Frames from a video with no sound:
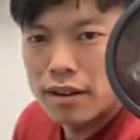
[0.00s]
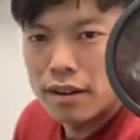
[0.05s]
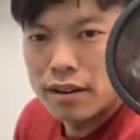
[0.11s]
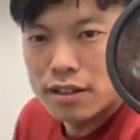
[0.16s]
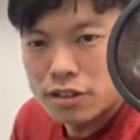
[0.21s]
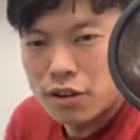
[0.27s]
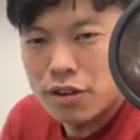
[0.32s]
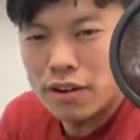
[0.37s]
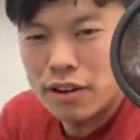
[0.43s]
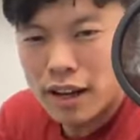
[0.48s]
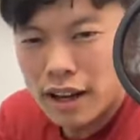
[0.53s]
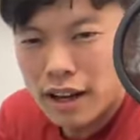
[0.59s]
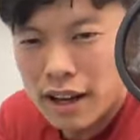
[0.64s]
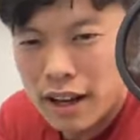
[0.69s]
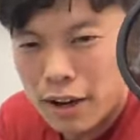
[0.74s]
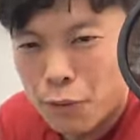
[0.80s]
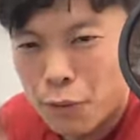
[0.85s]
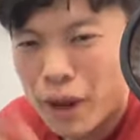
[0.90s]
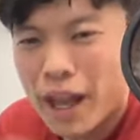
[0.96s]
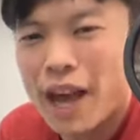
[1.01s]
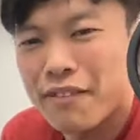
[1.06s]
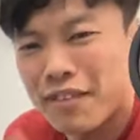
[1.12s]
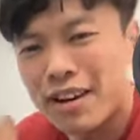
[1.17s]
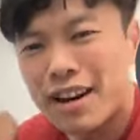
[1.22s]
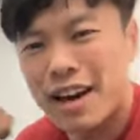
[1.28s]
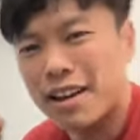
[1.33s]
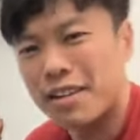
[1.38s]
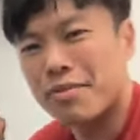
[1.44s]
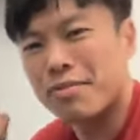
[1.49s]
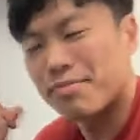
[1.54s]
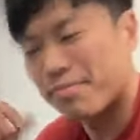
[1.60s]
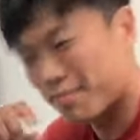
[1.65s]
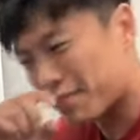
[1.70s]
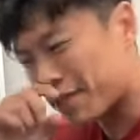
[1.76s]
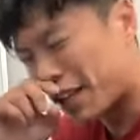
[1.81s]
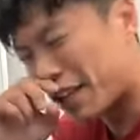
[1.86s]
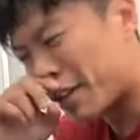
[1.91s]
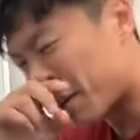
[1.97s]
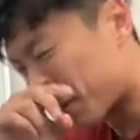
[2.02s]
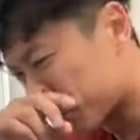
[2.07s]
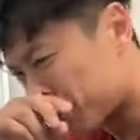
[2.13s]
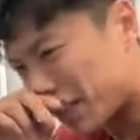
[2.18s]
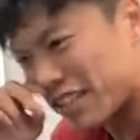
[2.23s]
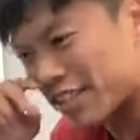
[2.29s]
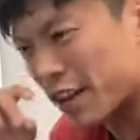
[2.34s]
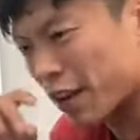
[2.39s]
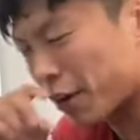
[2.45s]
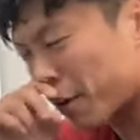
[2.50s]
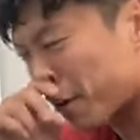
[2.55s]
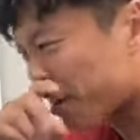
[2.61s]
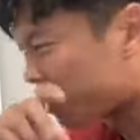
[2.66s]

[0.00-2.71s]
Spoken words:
So we have a lot of details inside here.